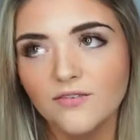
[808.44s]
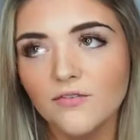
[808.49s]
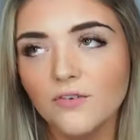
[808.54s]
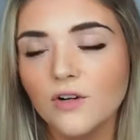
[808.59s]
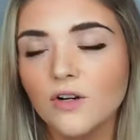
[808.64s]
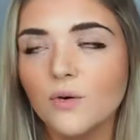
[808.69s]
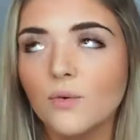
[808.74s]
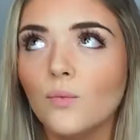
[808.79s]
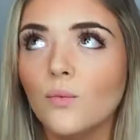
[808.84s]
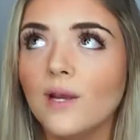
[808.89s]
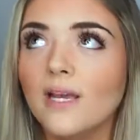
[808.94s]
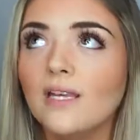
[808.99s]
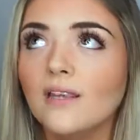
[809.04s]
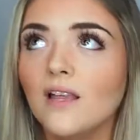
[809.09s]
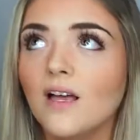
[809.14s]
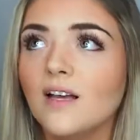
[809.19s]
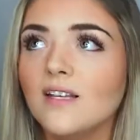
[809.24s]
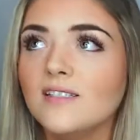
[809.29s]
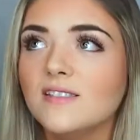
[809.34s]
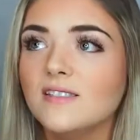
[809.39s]
for weight
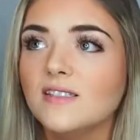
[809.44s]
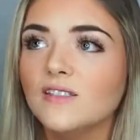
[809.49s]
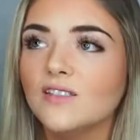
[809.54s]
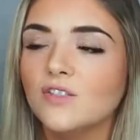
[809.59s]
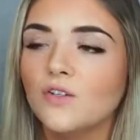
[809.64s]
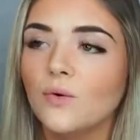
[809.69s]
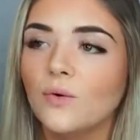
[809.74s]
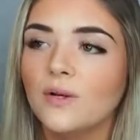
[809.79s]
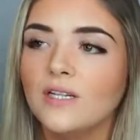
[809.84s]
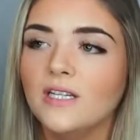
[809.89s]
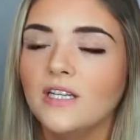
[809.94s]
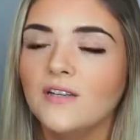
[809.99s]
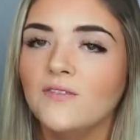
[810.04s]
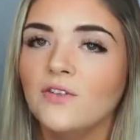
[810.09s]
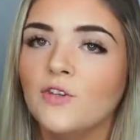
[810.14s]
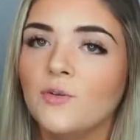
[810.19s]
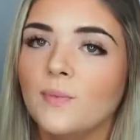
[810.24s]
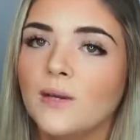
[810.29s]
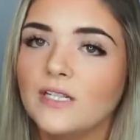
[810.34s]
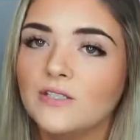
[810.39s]
loss that's going to give
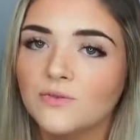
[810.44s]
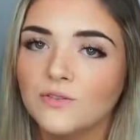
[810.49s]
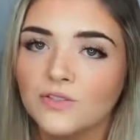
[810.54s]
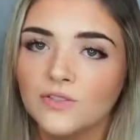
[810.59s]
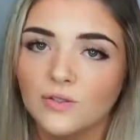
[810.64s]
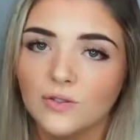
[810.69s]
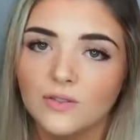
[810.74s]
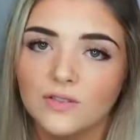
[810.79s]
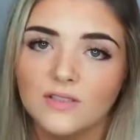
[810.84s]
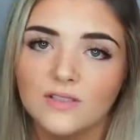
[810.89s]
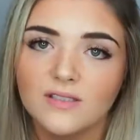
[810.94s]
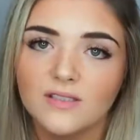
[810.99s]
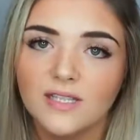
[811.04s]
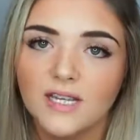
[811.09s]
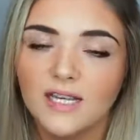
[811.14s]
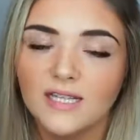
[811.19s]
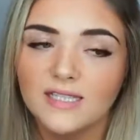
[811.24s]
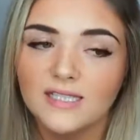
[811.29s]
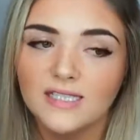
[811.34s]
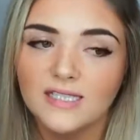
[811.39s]
you the best results
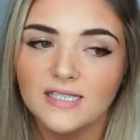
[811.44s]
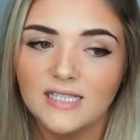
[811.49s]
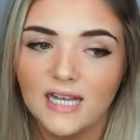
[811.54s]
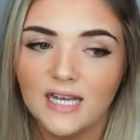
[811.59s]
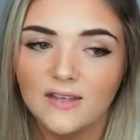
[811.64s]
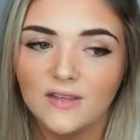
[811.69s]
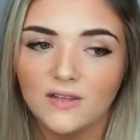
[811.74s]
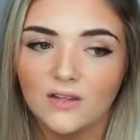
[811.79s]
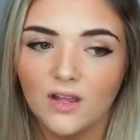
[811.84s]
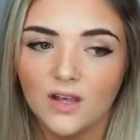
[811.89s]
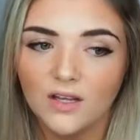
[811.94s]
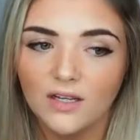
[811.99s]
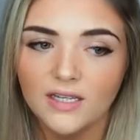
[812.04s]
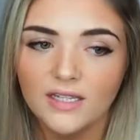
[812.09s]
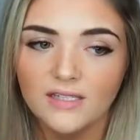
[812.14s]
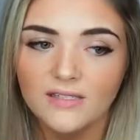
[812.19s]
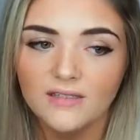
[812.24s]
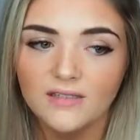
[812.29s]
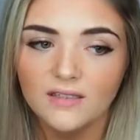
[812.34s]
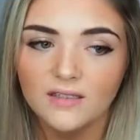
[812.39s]
and stay the
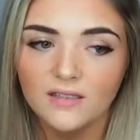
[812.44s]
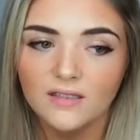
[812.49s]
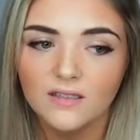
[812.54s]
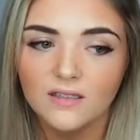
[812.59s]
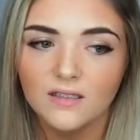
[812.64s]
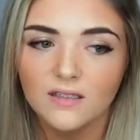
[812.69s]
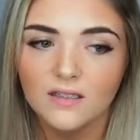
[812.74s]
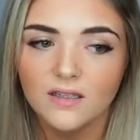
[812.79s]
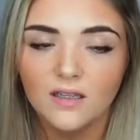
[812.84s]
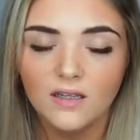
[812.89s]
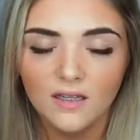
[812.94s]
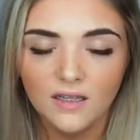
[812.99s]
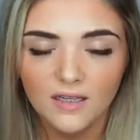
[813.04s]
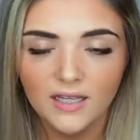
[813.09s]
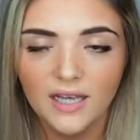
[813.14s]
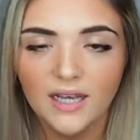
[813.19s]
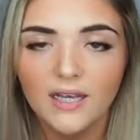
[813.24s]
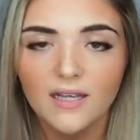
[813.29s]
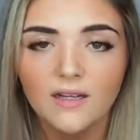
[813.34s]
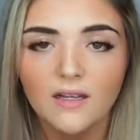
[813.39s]
longest,
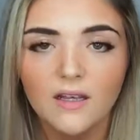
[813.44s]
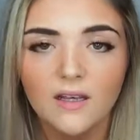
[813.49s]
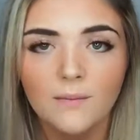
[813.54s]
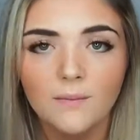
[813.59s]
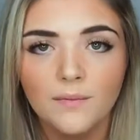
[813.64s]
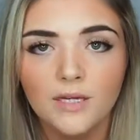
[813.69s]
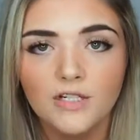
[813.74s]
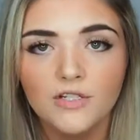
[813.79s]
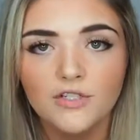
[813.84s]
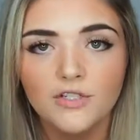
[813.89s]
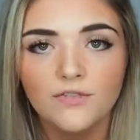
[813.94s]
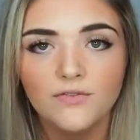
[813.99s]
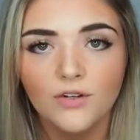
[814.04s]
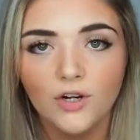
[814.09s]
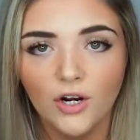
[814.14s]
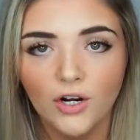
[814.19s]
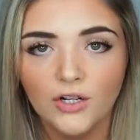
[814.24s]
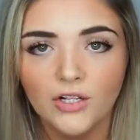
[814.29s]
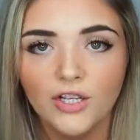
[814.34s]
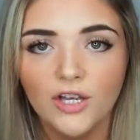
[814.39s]
again, a mixture of
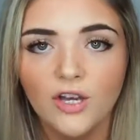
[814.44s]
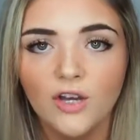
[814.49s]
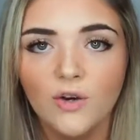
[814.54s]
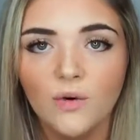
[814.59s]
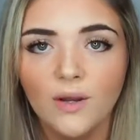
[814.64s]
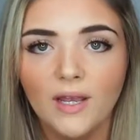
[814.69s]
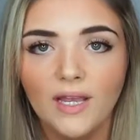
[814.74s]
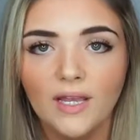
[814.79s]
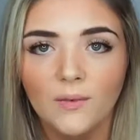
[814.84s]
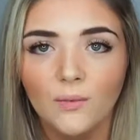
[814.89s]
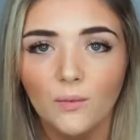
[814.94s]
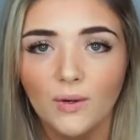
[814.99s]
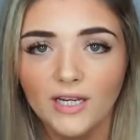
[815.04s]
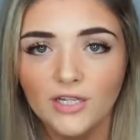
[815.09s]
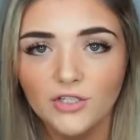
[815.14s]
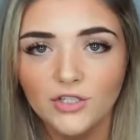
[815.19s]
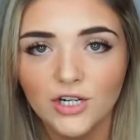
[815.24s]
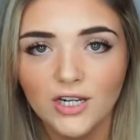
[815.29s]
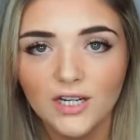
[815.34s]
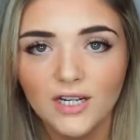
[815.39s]
cardio and
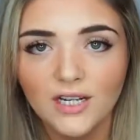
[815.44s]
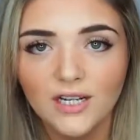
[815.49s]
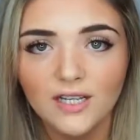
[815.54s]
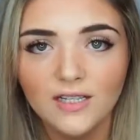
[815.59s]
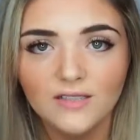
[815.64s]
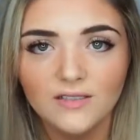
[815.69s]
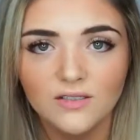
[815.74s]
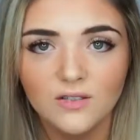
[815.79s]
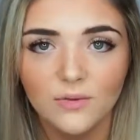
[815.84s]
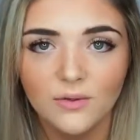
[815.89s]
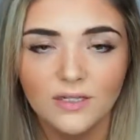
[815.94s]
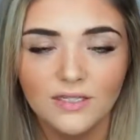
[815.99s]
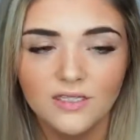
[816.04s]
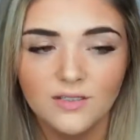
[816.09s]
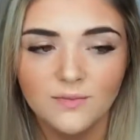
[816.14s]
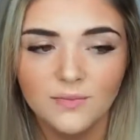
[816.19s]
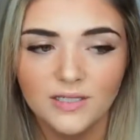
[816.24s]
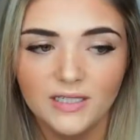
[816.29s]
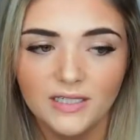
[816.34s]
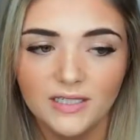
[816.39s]
weight training is going
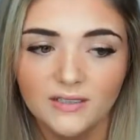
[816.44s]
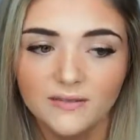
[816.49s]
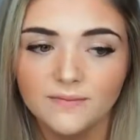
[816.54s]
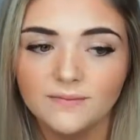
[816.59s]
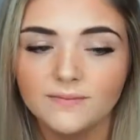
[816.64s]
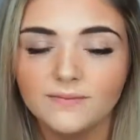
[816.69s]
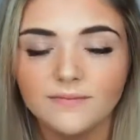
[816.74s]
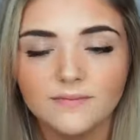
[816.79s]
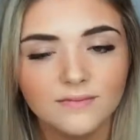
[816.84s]
to be